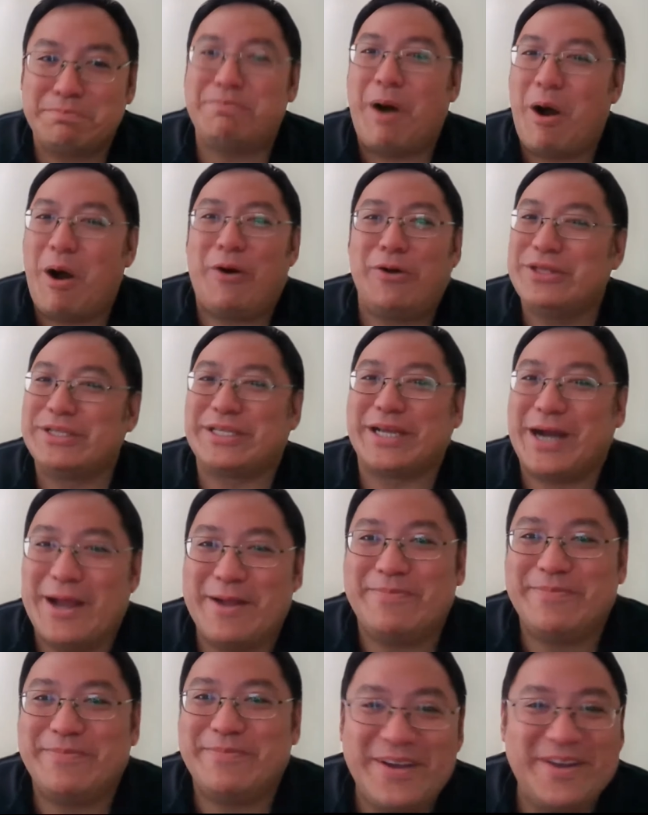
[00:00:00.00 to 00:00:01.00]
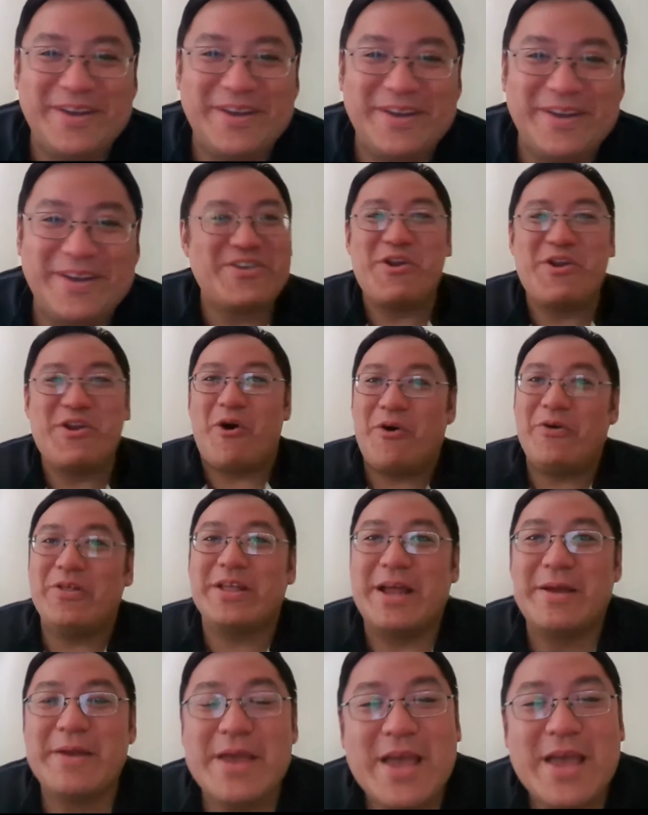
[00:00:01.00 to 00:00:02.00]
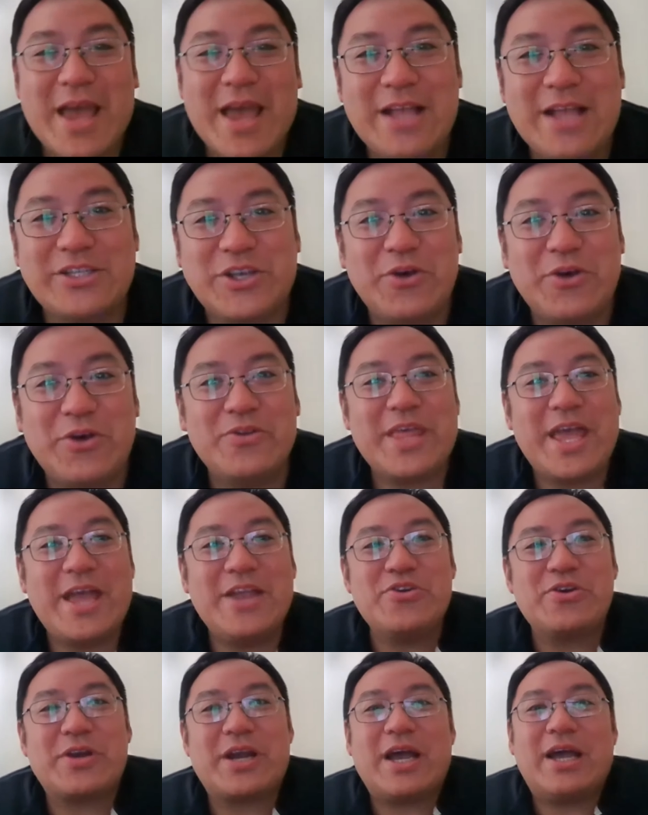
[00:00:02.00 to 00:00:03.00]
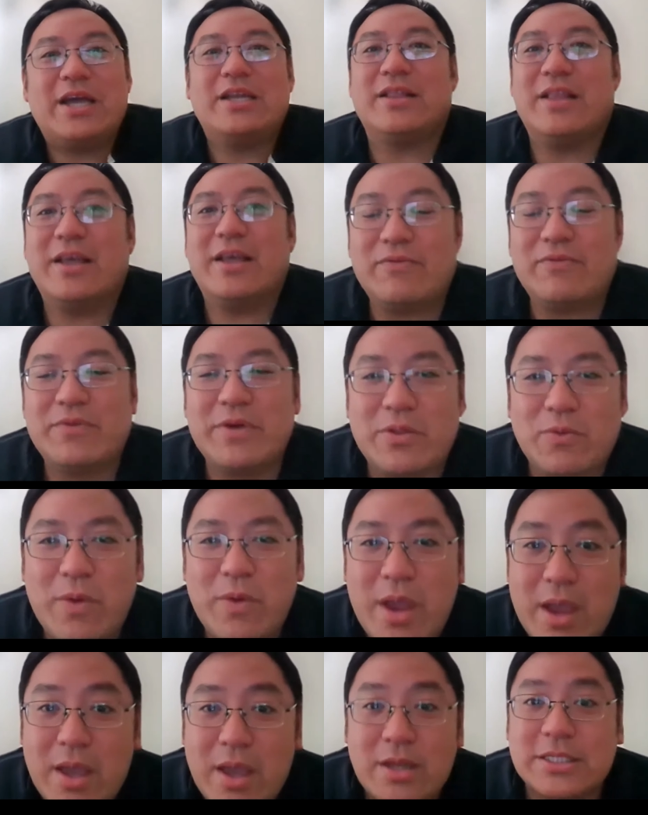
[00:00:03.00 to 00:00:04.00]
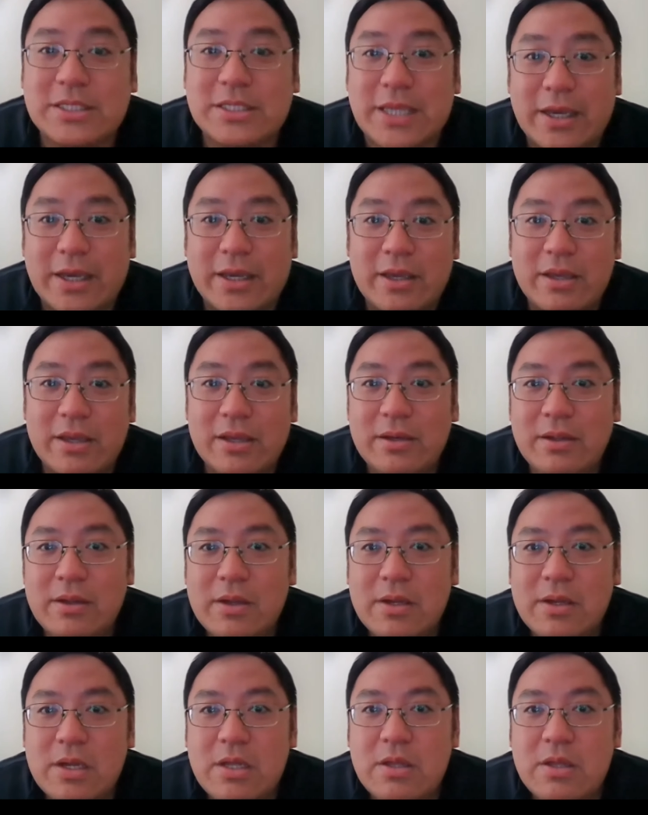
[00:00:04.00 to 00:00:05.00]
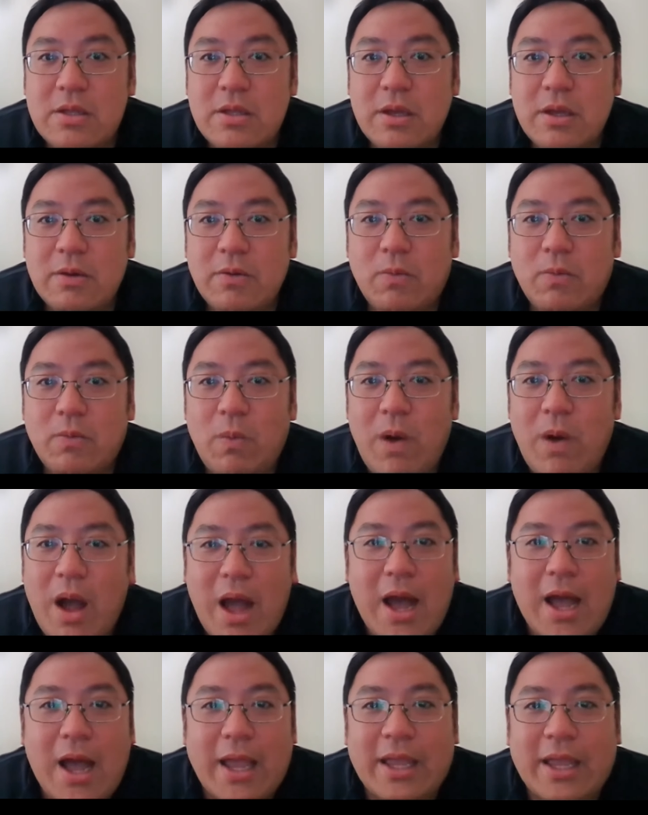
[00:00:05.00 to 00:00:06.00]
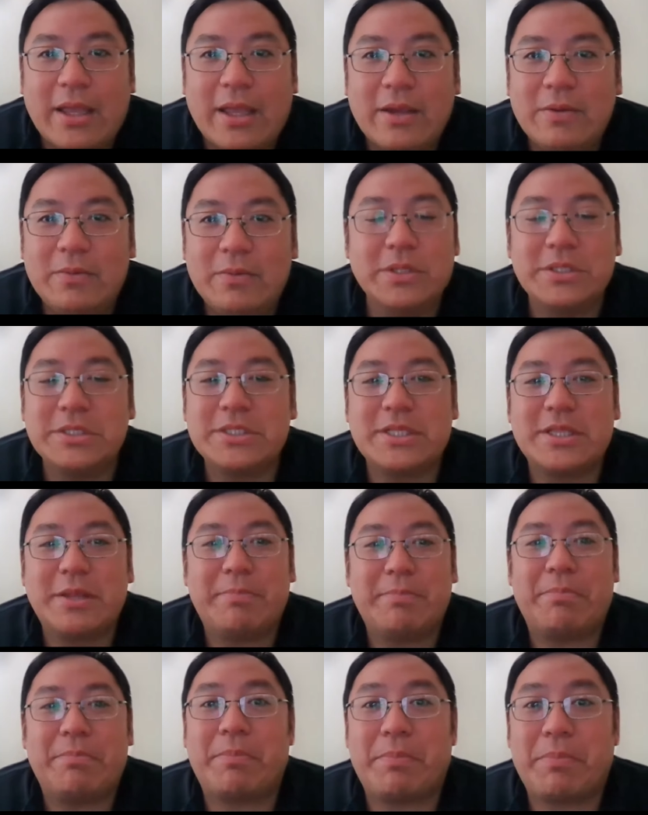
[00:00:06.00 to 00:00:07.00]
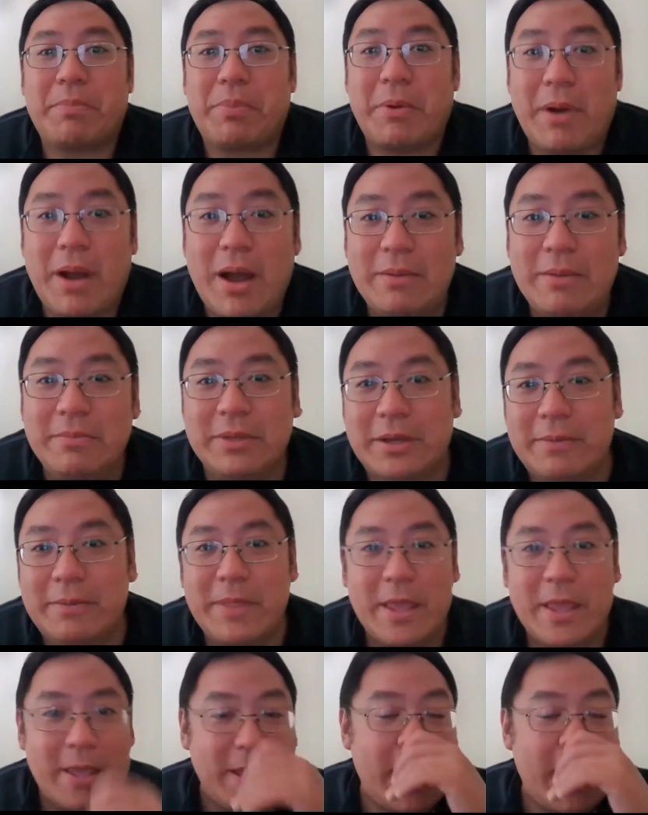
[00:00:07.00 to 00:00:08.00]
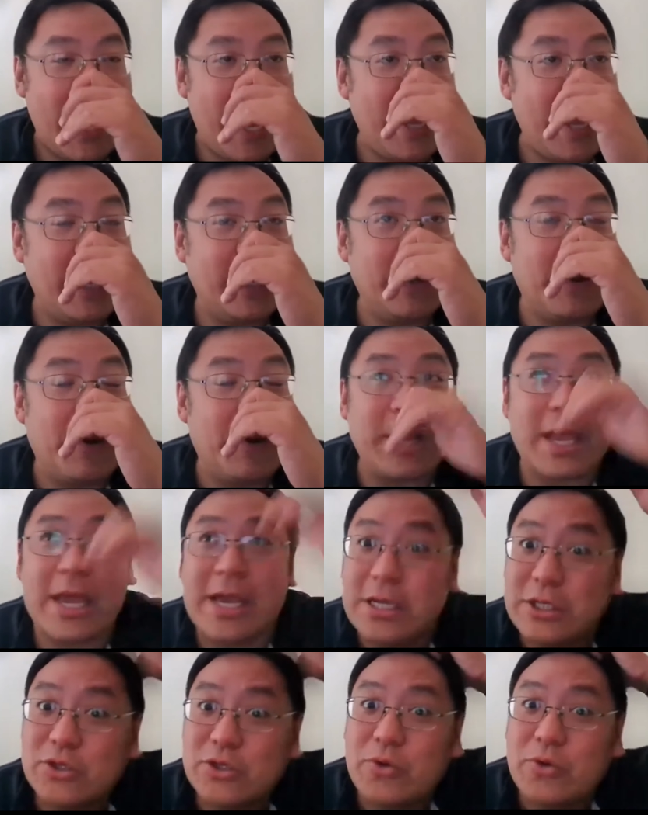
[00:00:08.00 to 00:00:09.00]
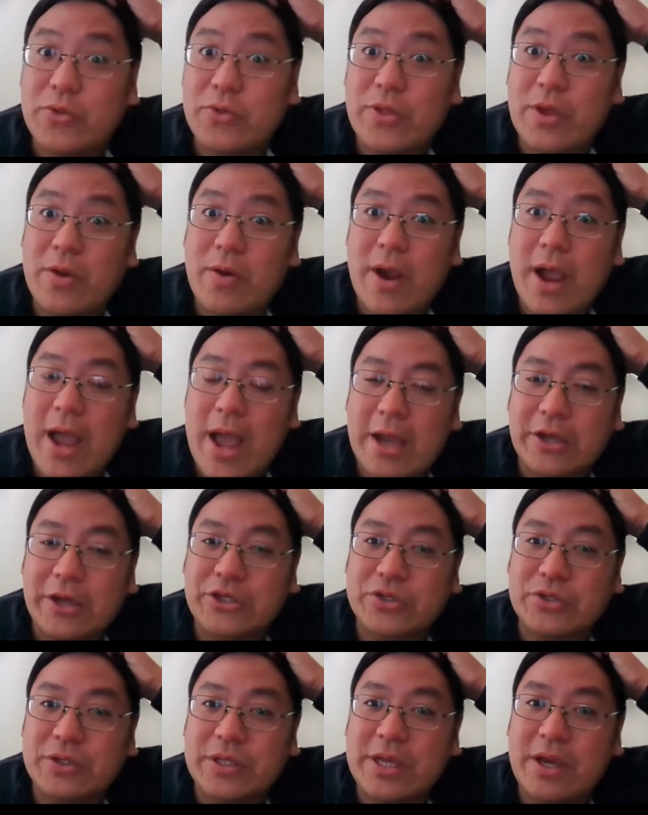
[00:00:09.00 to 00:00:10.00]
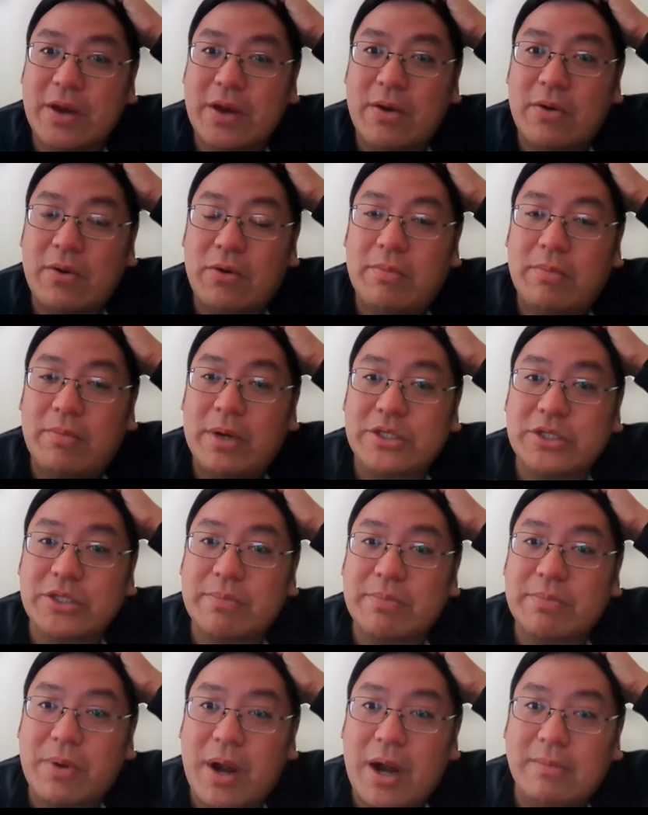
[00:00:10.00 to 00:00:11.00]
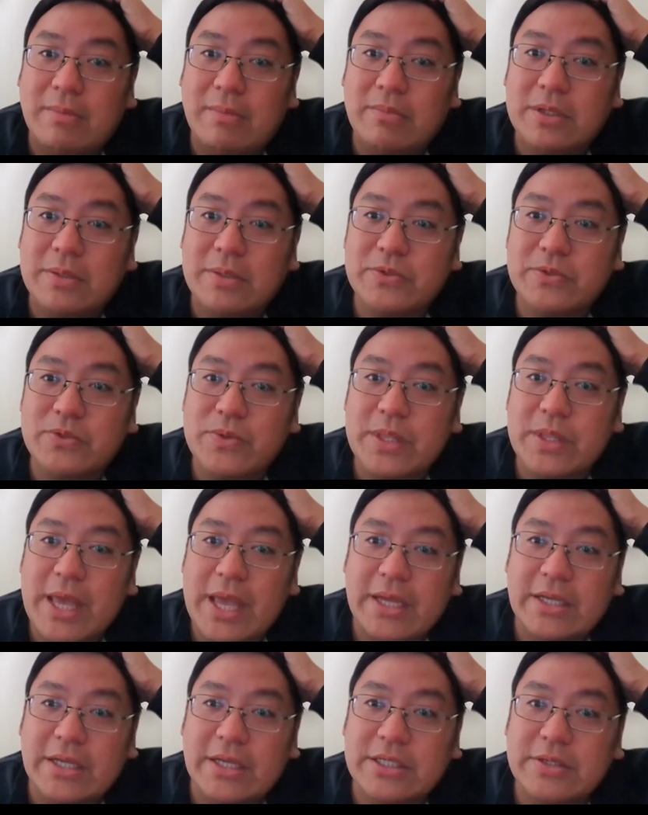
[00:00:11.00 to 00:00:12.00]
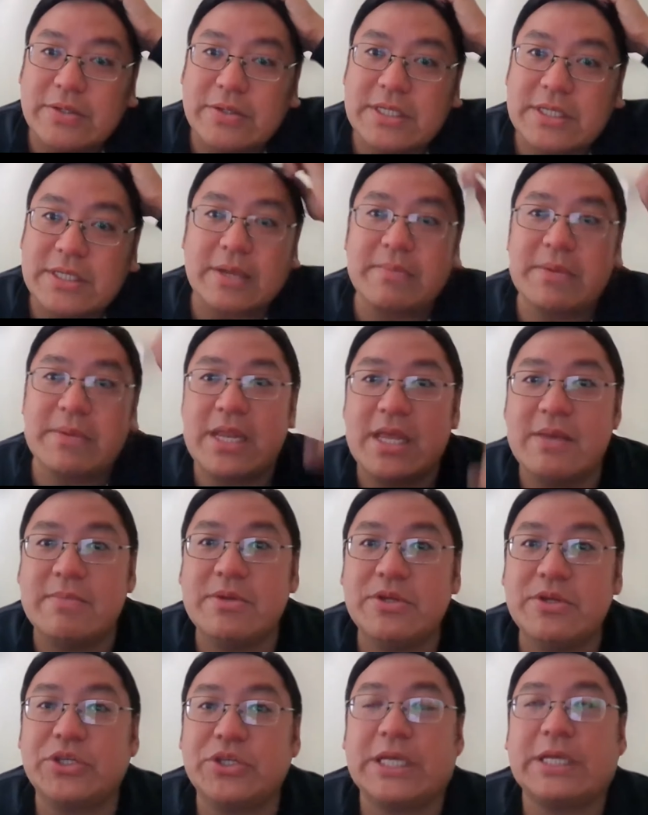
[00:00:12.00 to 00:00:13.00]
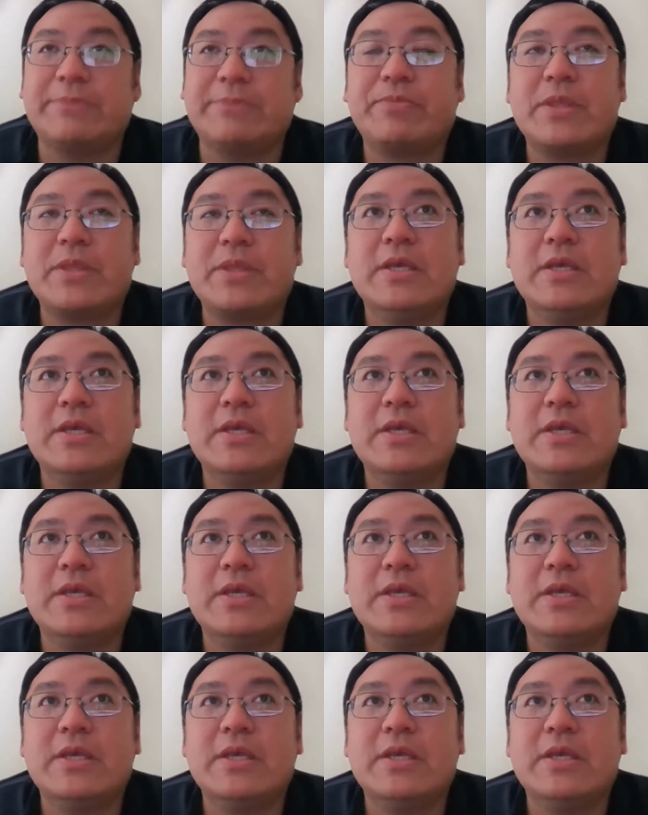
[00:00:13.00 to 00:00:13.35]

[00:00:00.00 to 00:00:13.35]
All the time. All the time. And so then you're kind of left with, wait a second, why? What's the problem? And okay, so there are actually a whole bunch of problems with anterior segment imaging.